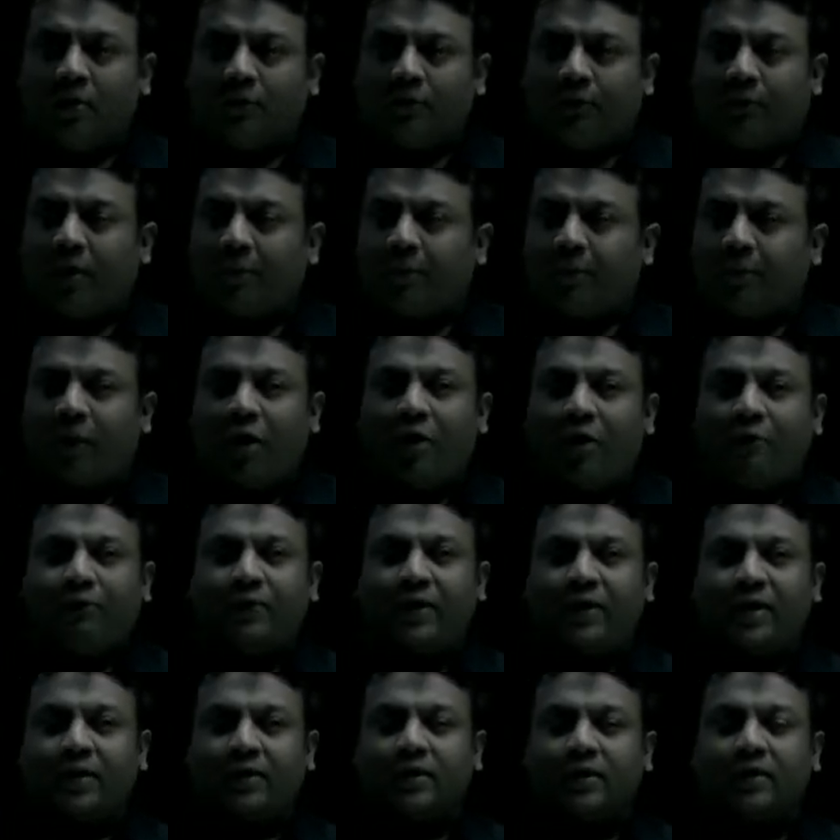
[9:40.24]
For
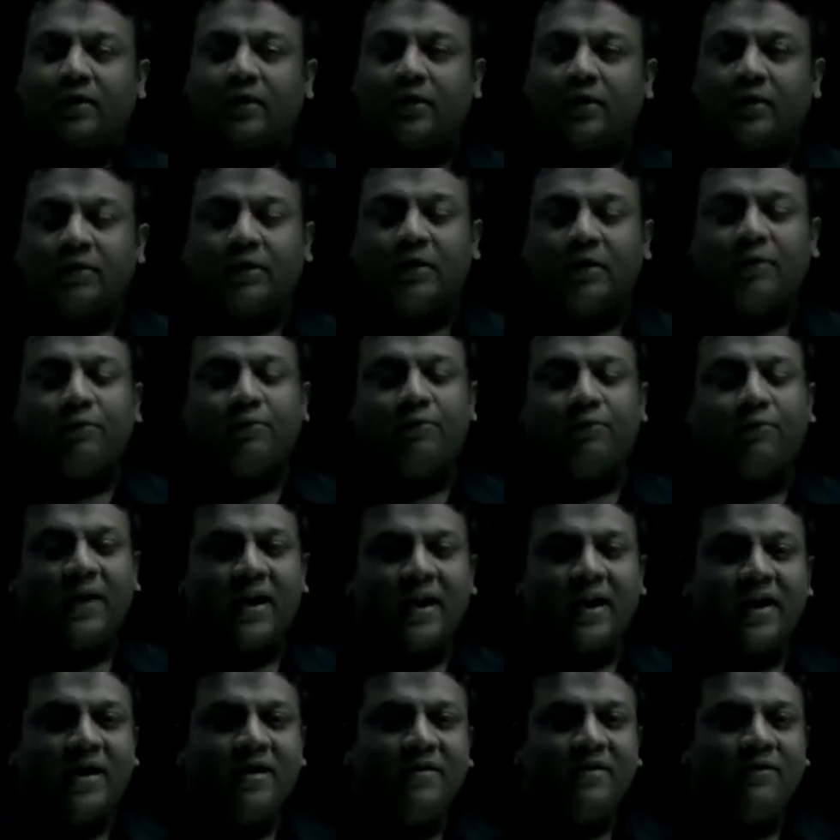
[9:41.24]
profit, the
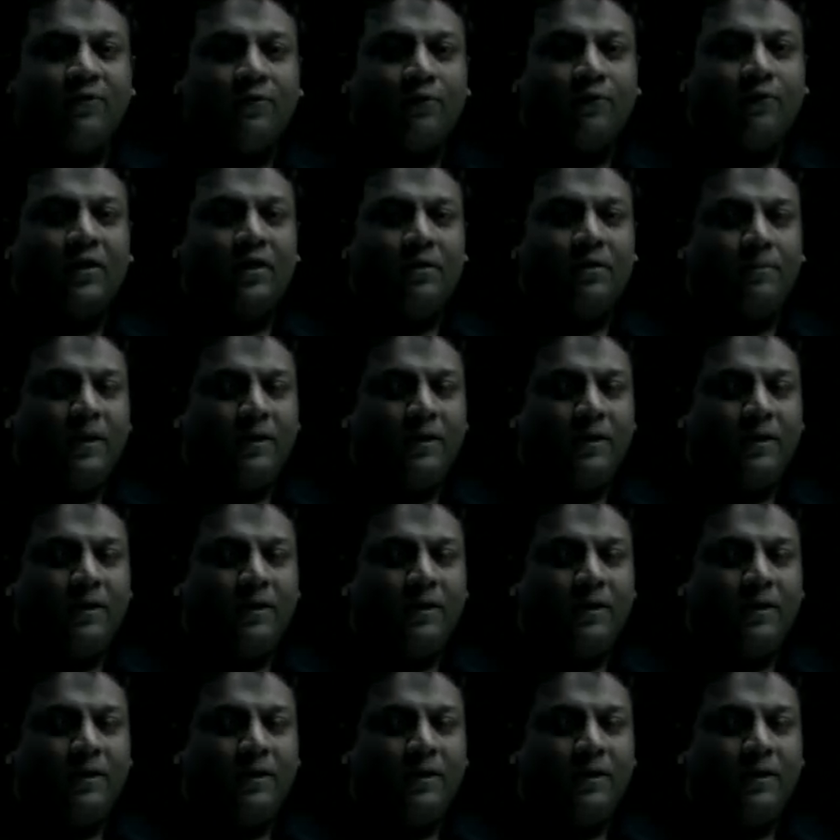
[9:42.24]
variance will